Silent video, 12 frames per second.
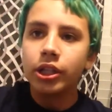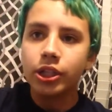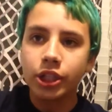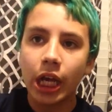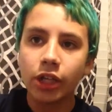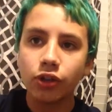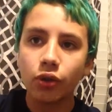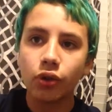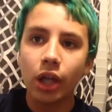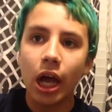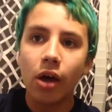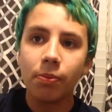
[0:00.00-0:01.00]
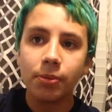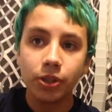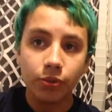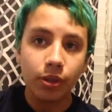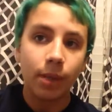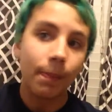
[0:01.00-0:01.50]
the schedule that I'll be
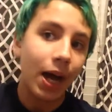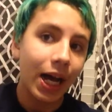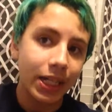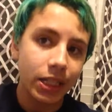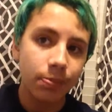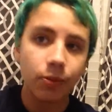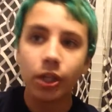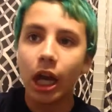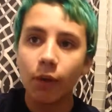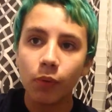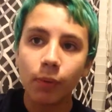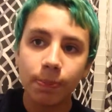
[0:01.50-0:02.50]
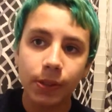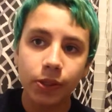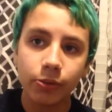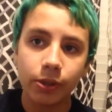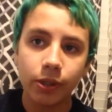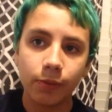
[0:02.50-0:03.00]
doing it possibly I won't be
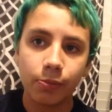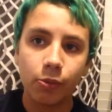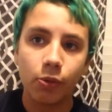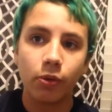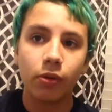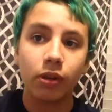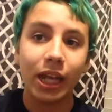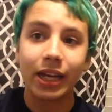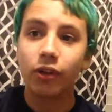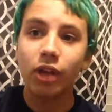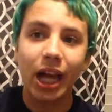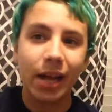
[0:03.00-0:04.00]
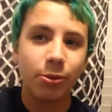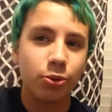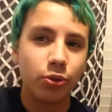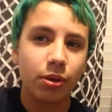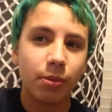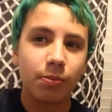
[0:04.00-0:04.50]
doing it for like a live
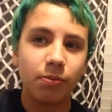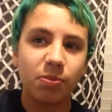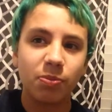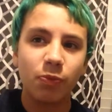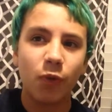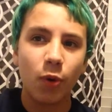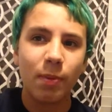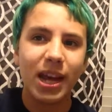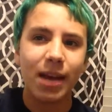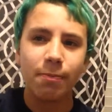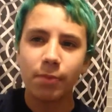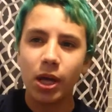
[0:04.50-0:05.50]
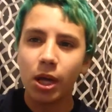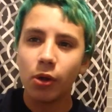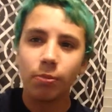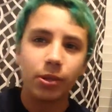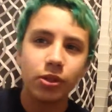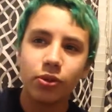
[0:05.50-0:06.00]
stream format, but I'll
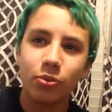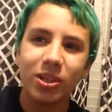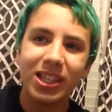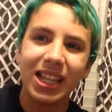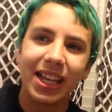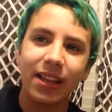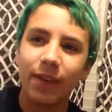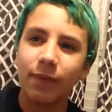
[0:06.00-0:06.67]
be doing it like in a